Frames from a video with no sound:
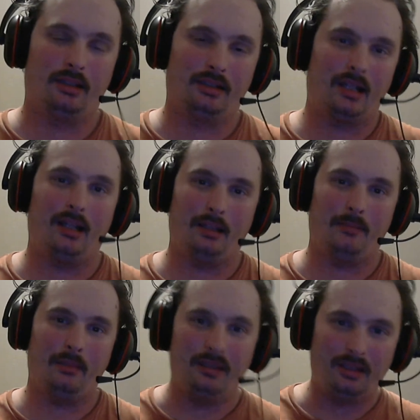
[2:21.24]
the
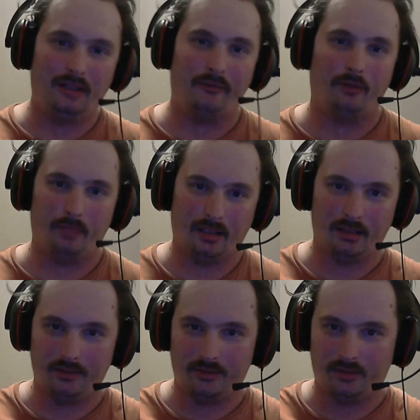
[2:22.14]
time may be different
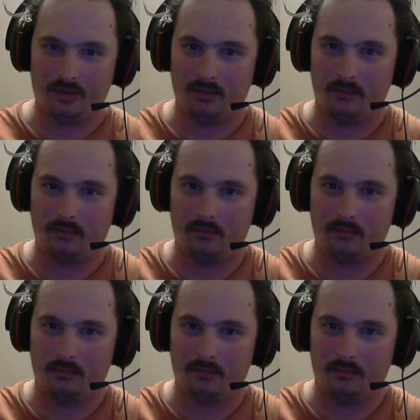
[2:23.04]
because